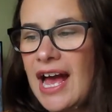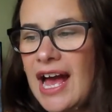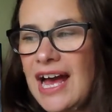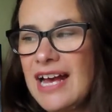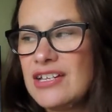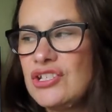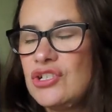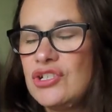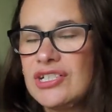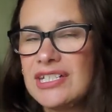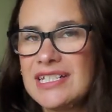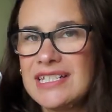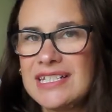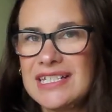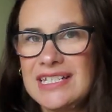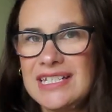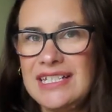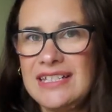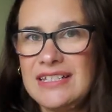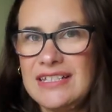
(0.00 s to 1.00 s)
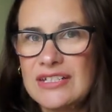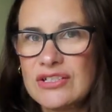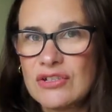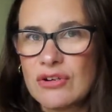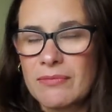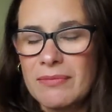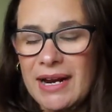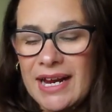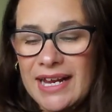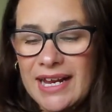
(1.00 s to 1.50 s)
As you can see, these
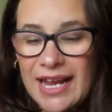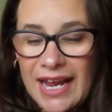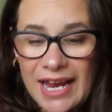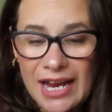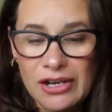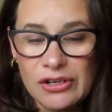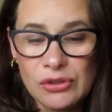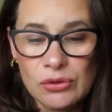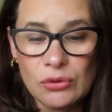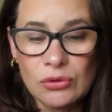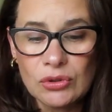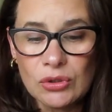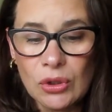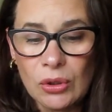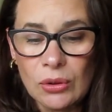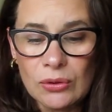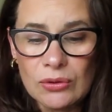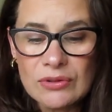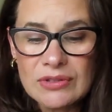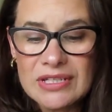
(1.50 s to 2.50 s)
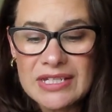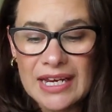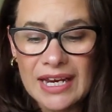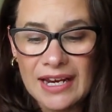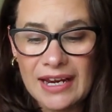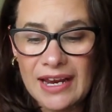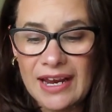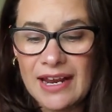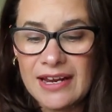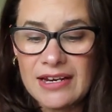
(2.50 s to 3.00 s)
are my annual goals,
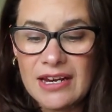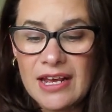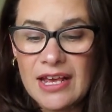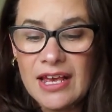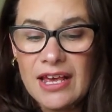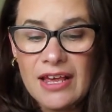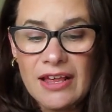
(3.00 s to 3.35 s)
and